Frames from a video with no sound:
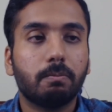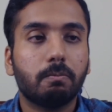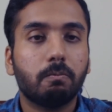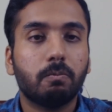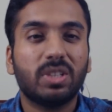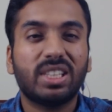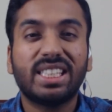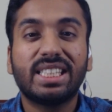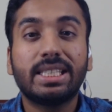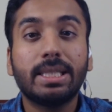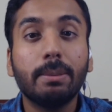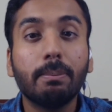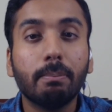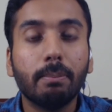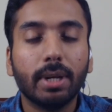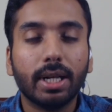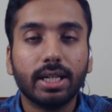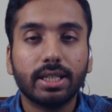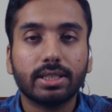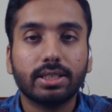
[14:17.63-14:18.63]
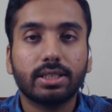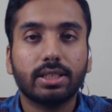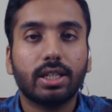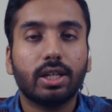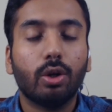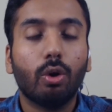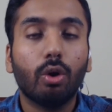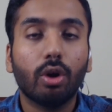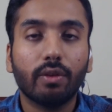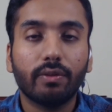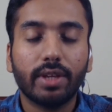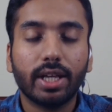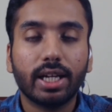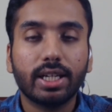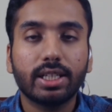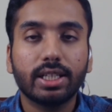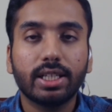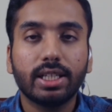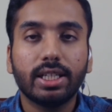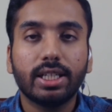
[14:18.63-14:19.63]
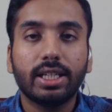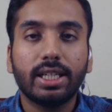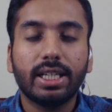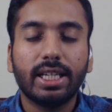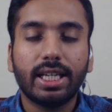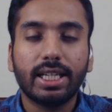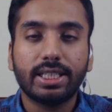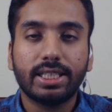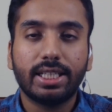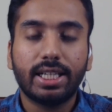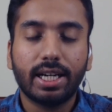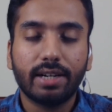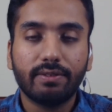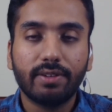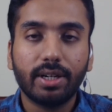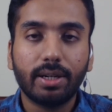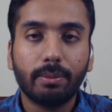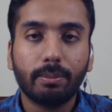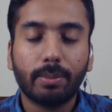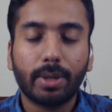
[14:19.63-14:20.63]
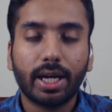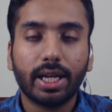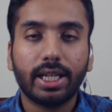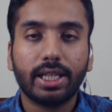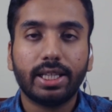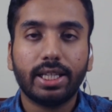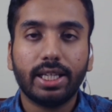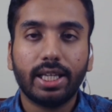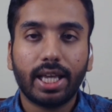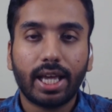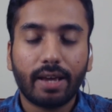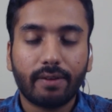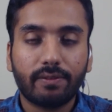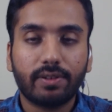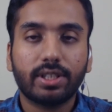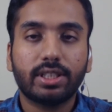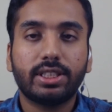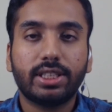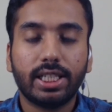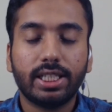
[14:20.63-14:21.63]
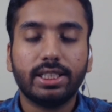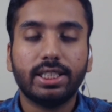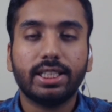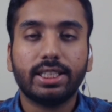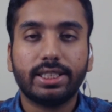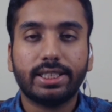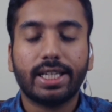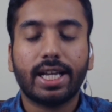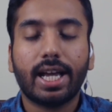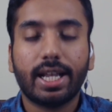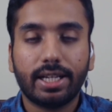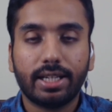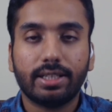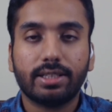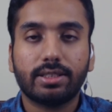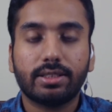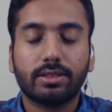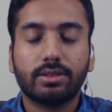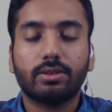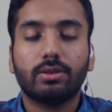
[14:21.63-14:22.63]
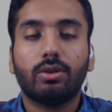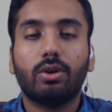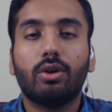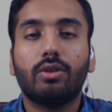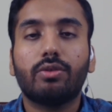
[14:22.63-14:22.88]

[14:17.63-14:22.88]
symbols, all of that is driven by the ever-changing channels of